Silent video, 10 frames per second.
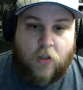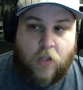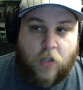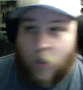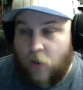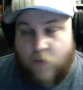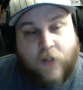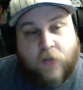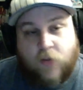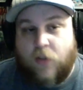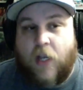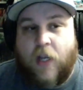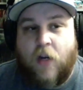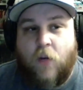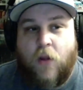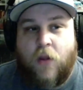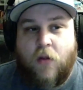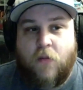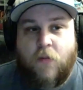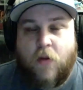They could have easily taken it with
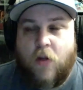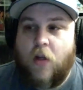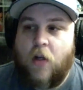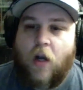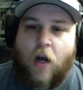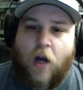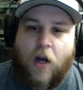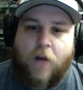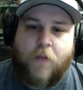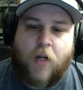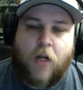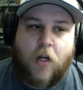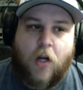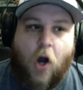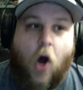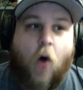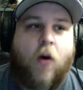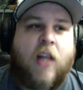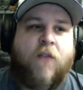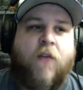them.
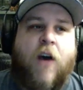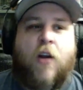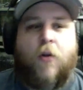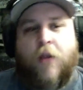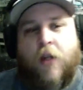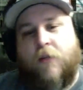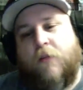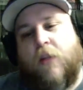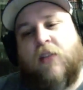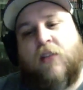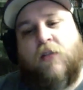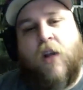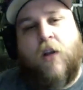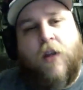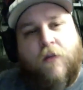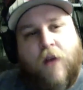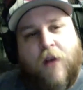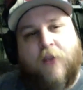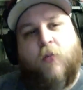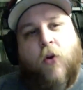And the final thing. This is the final thing,
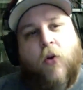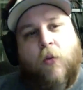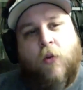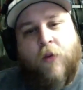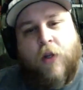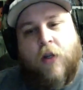final spoiler of the movie.